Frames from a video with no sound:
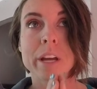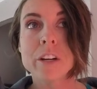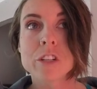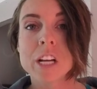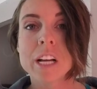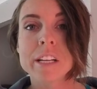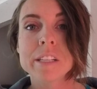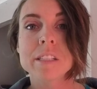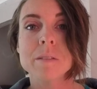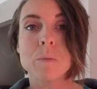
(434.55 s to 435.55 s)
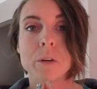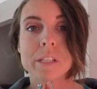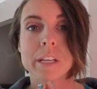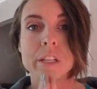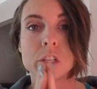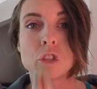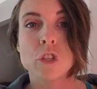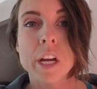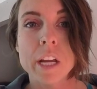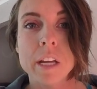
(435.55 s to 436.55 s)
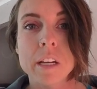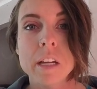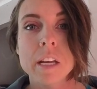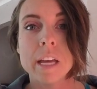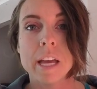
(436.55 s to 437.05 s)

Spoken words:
energized, more excited to train,